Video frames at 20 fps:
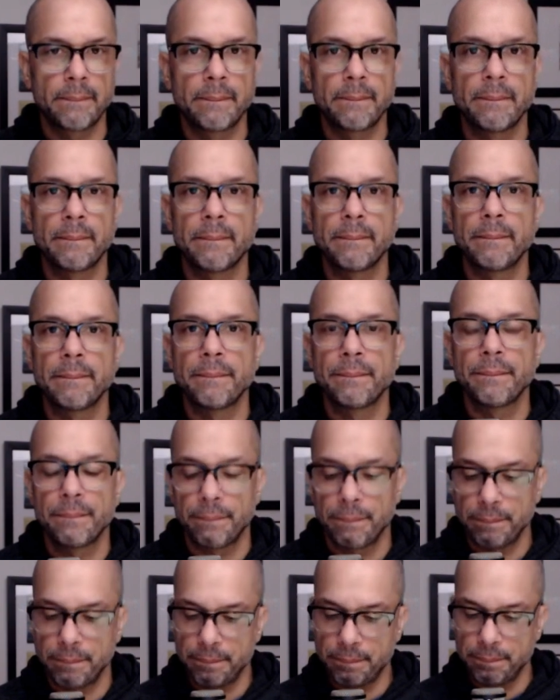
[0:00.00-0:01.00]

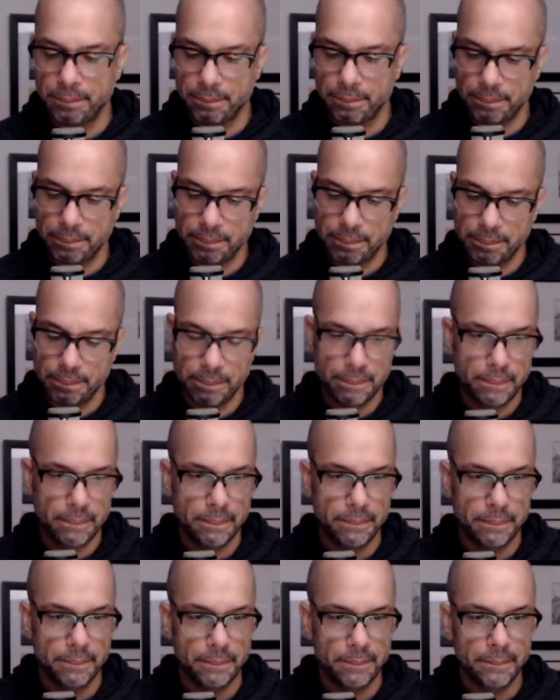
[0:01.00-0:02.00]

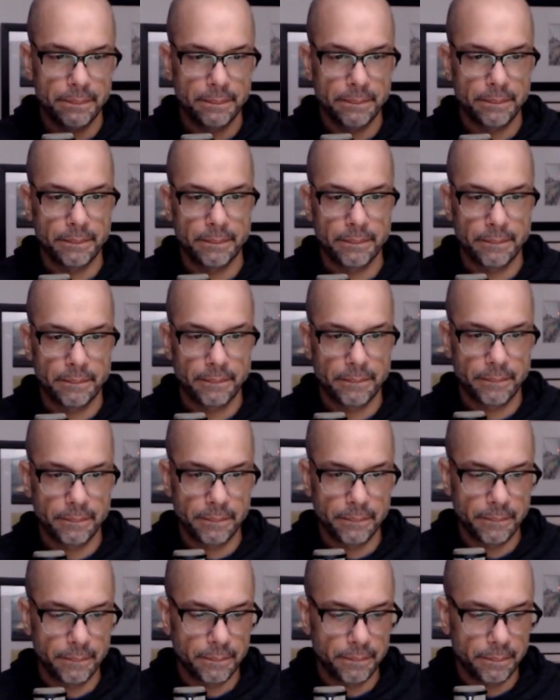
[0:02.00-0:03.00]

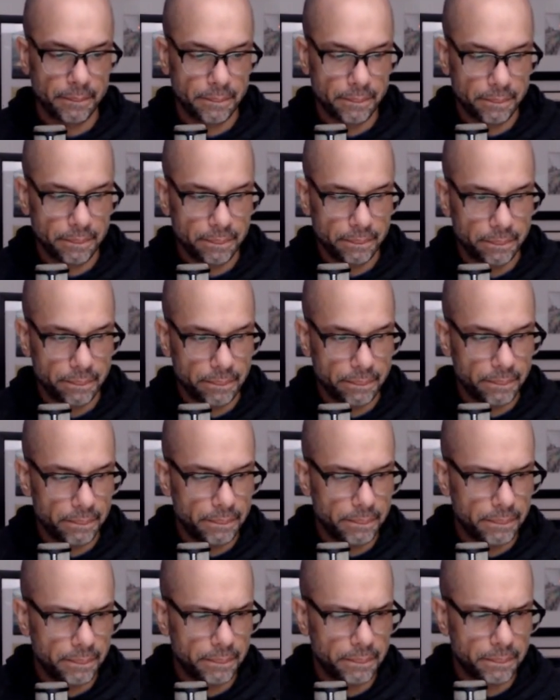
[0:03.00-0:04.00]

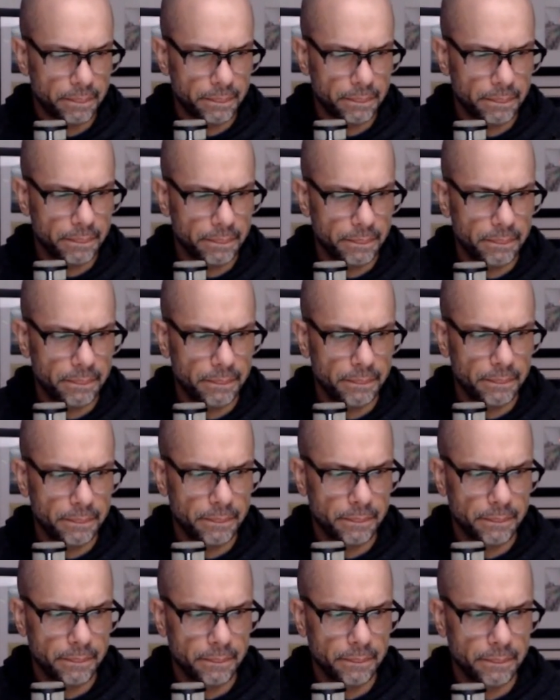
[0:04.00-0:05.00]

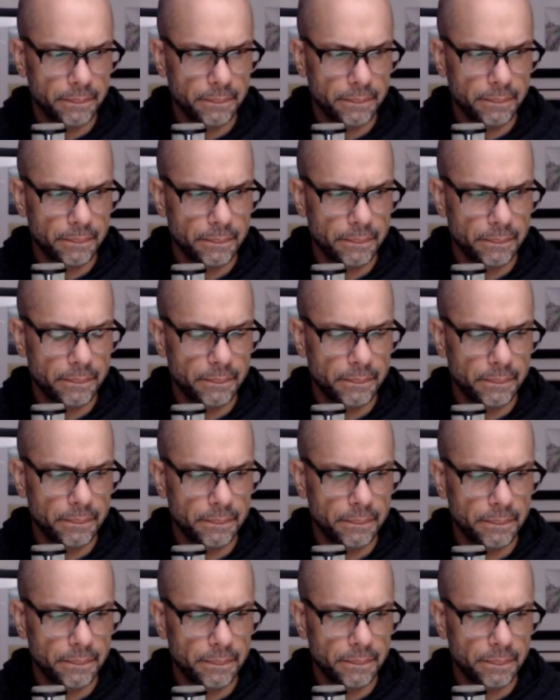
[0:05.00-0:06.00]

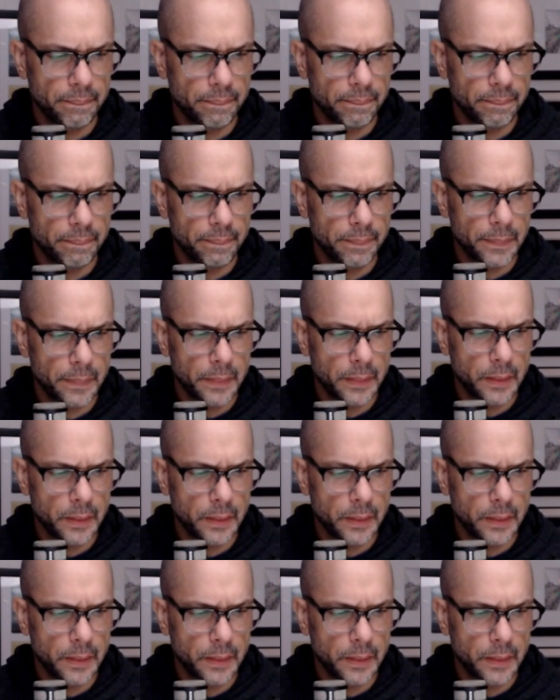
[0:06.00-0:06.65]
No words are spoken by the person on screen.